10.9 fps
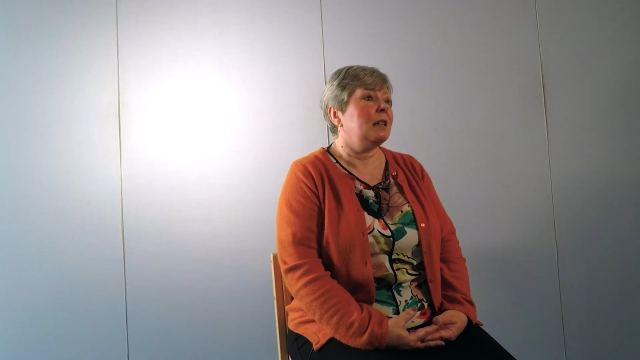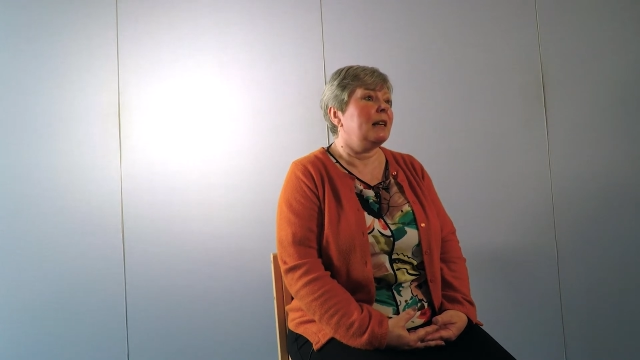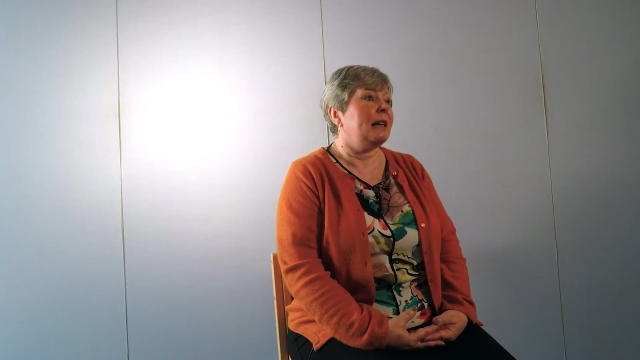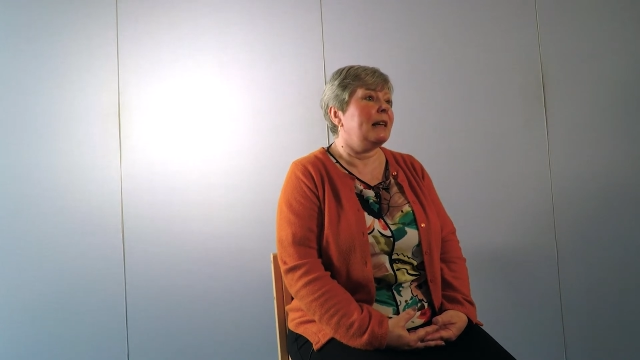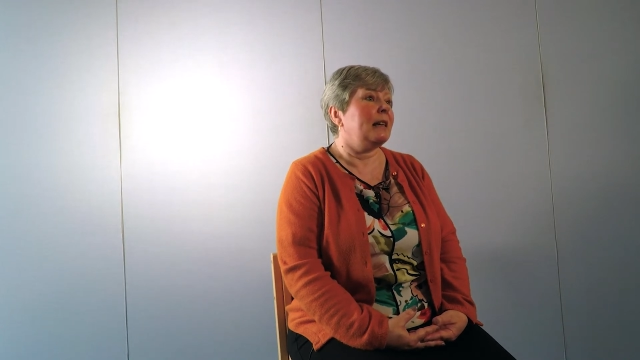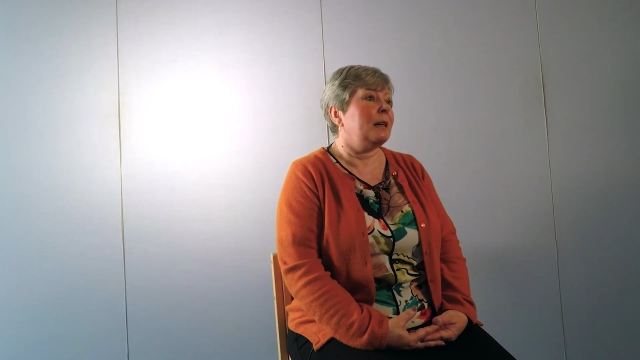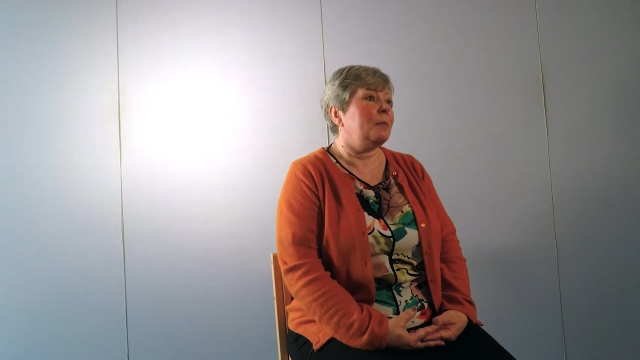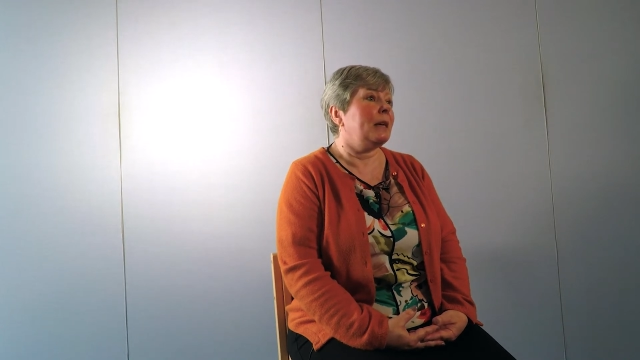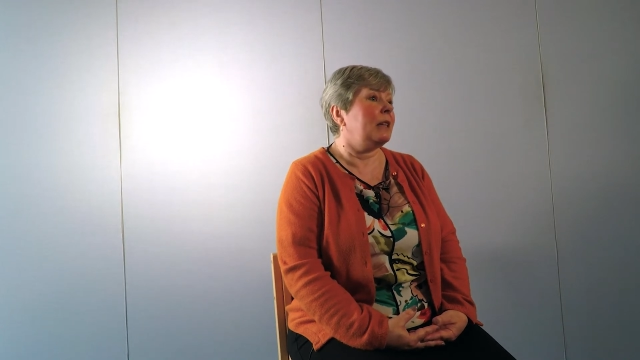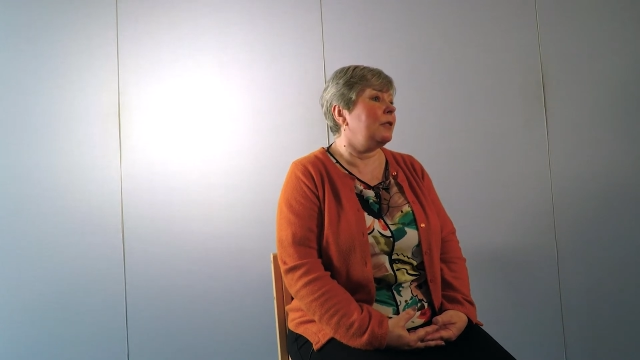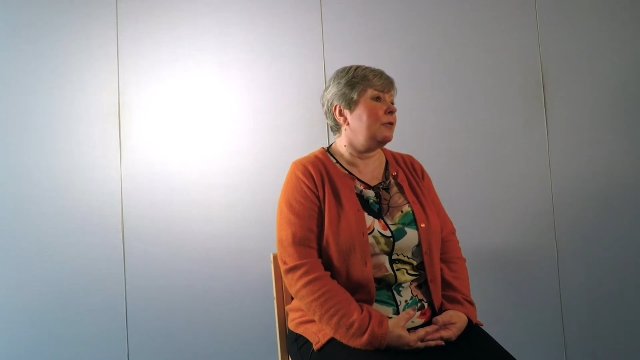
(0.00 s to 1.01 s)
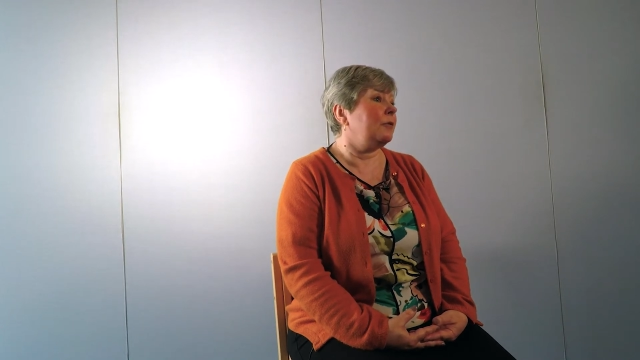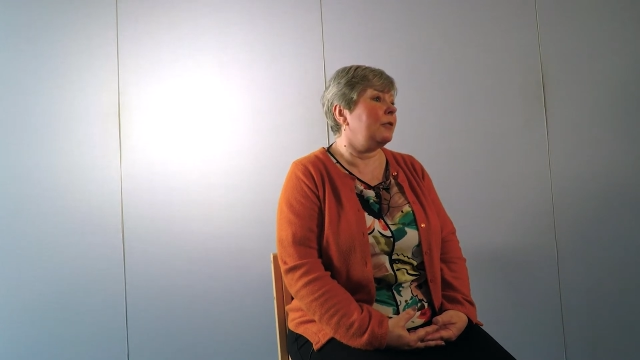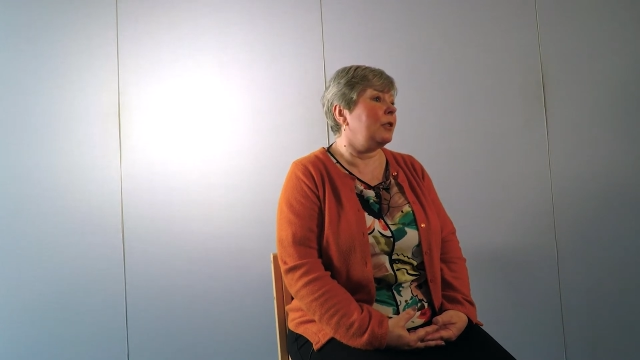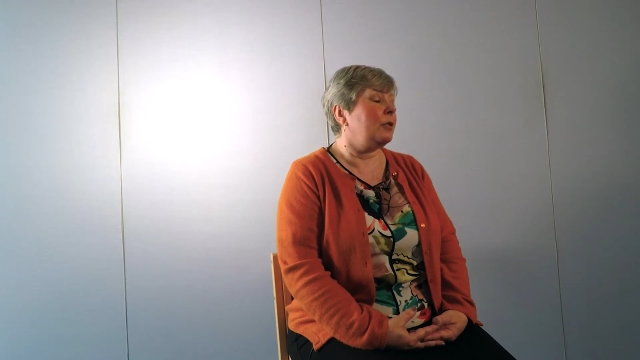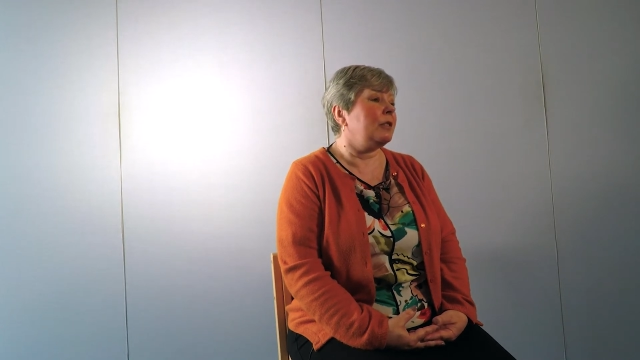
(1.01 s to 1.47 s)
And if
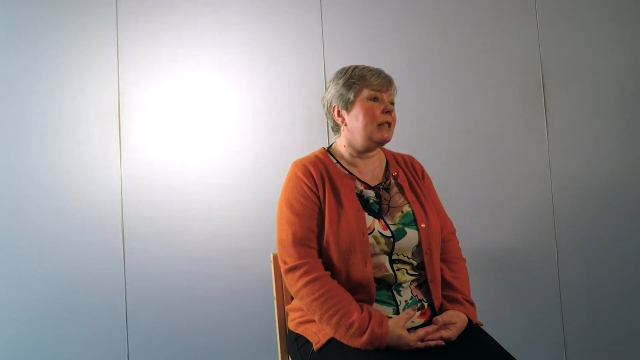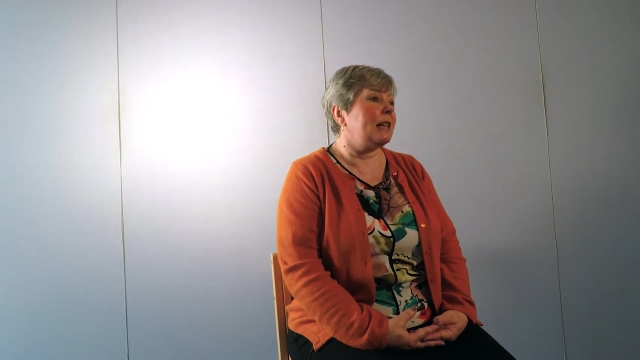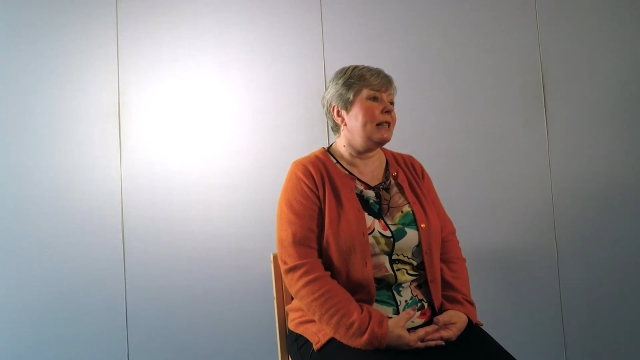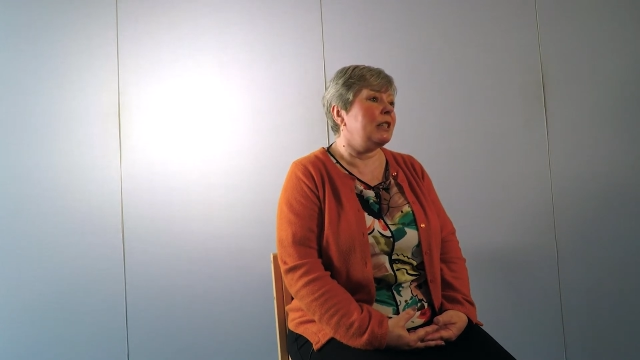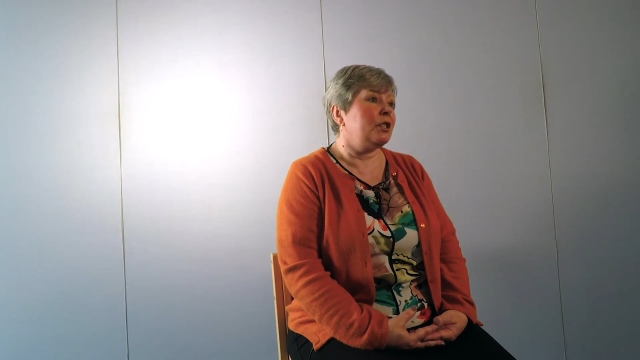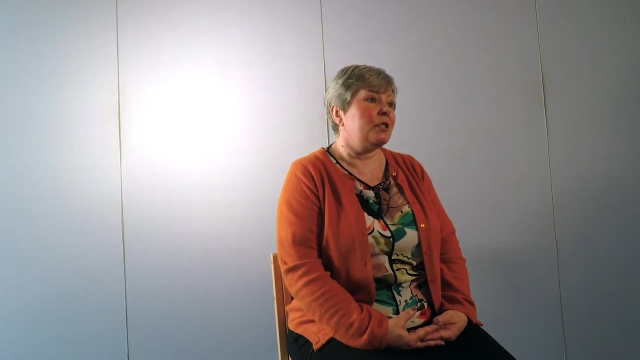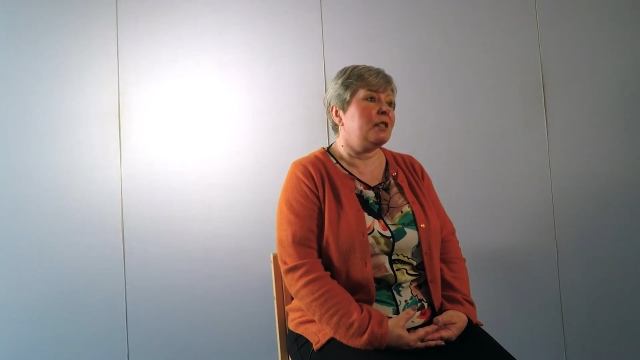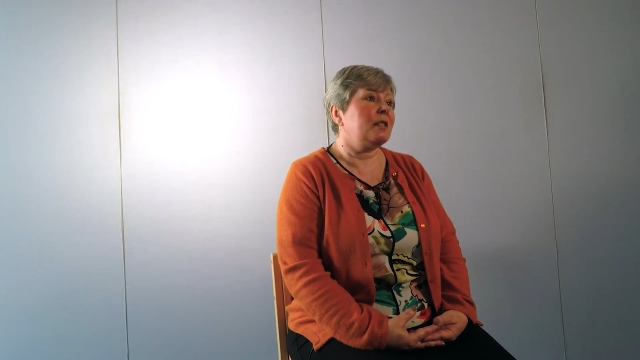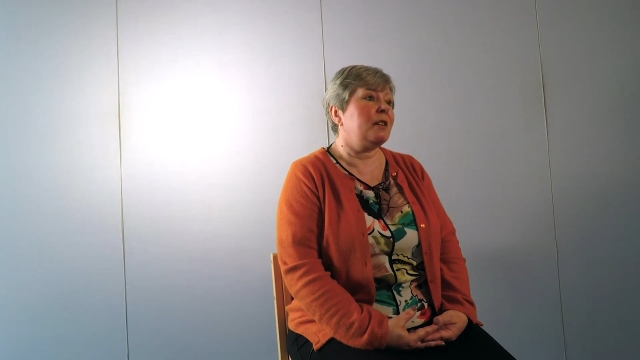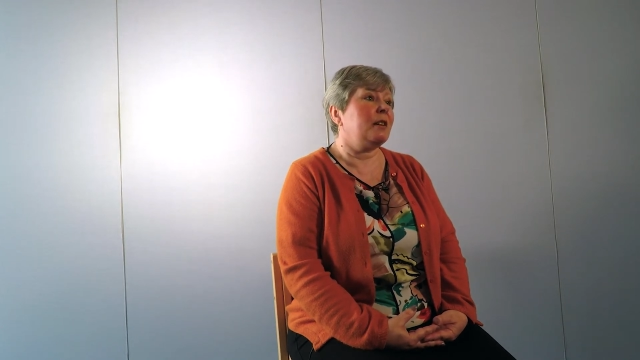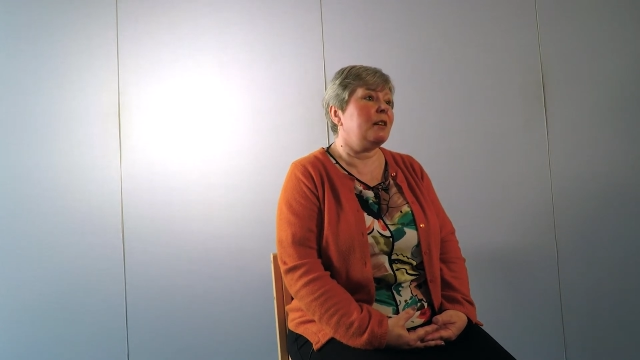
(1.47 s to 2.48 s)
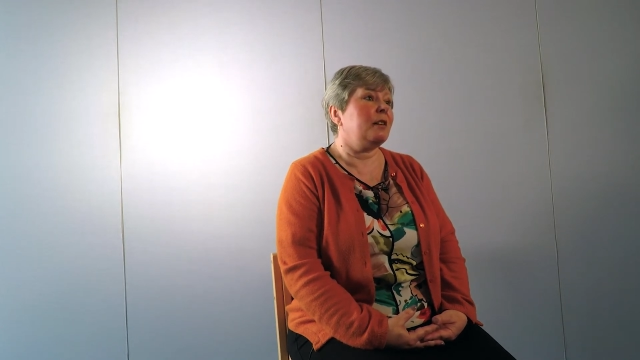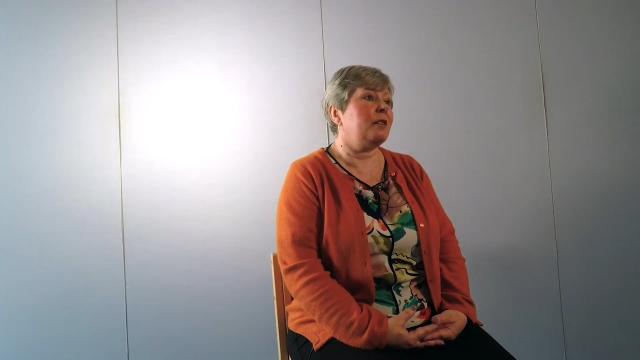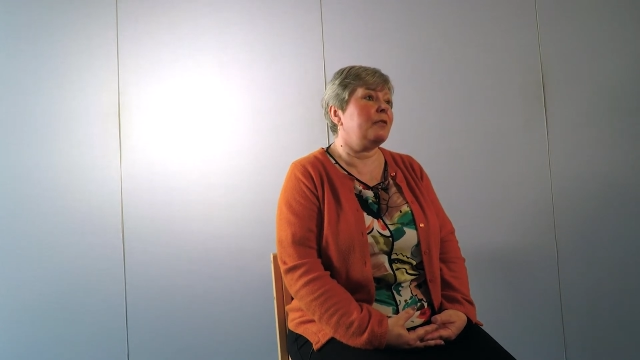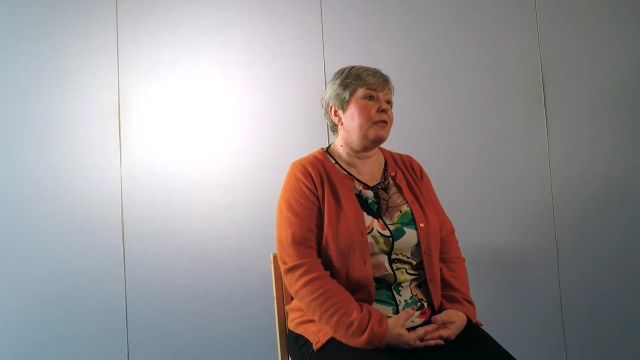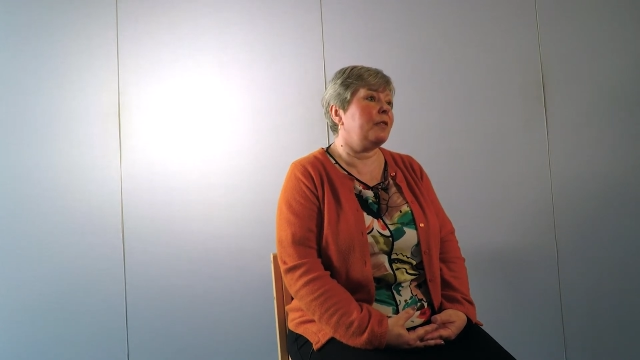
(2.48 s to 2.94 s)
local dietitians
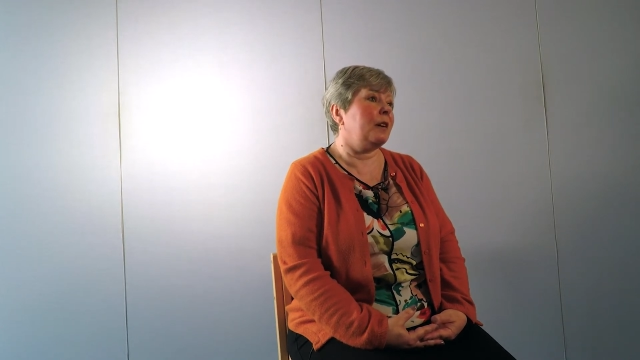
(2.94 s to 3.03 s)
have